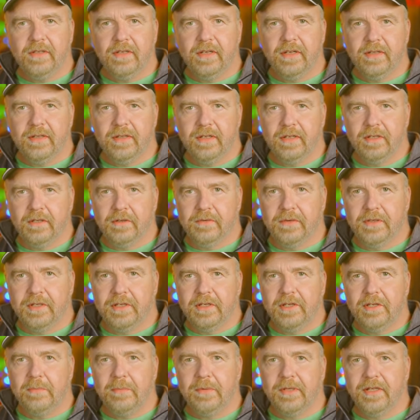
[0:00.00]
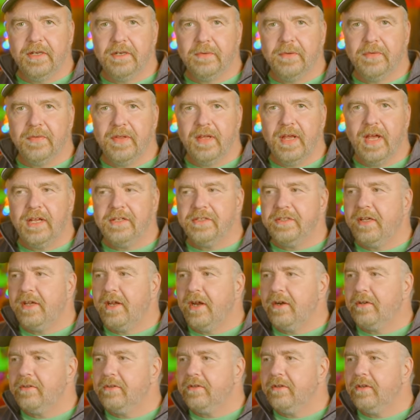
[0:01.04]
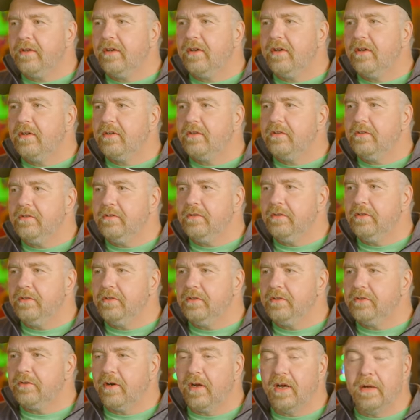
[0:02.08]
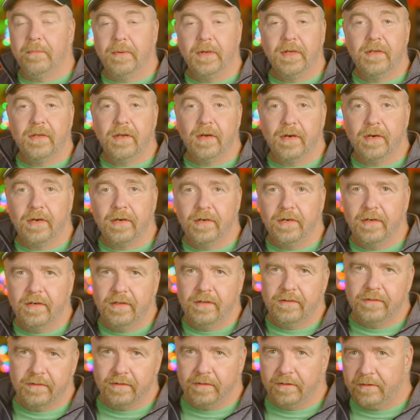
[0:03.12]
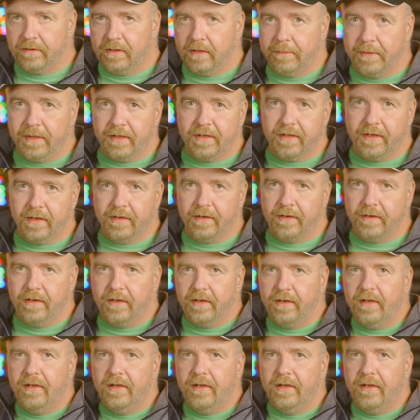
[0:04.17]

and then load the accumulator with the ASCII character and call draw big car, or draw big care.